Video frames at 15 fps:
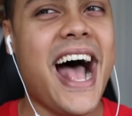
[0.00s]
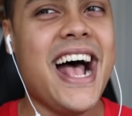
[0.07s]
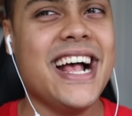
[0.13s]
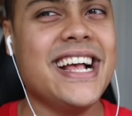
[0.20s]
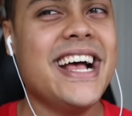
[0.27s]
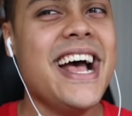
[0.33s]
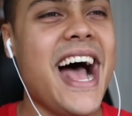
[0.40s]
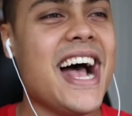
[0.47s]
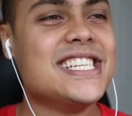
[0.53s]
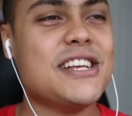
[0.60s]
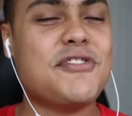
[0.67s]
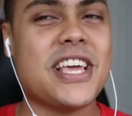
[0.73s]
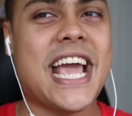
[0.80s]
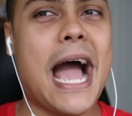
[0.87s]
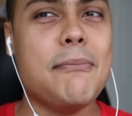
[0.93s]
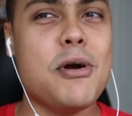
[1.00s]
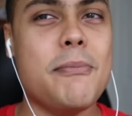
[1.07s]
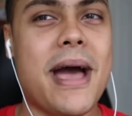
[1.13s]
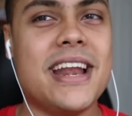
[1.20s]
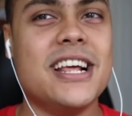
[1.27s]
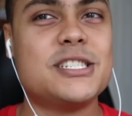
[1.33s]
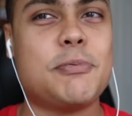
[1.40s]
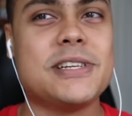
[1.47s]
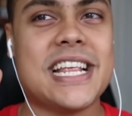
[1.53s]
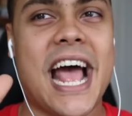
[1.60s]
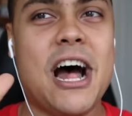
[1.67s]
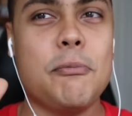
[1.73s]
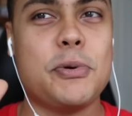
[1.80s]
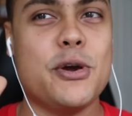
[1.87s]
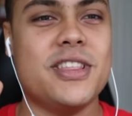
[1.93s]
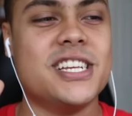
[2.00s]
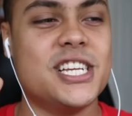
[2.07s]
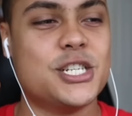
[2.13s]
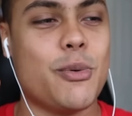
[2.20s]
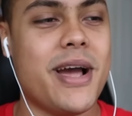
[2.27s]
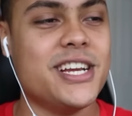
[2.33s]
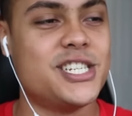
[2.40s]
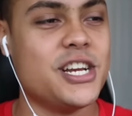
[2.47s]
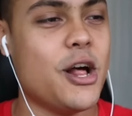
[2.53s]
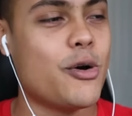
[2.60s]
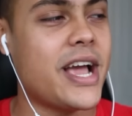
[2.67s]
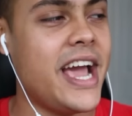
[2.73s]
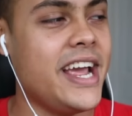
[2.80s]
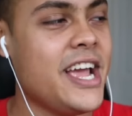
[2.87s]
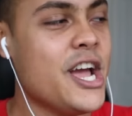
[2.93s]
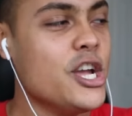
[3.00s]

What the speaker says: As if the cameraman is supposed to help you with the situation, okay?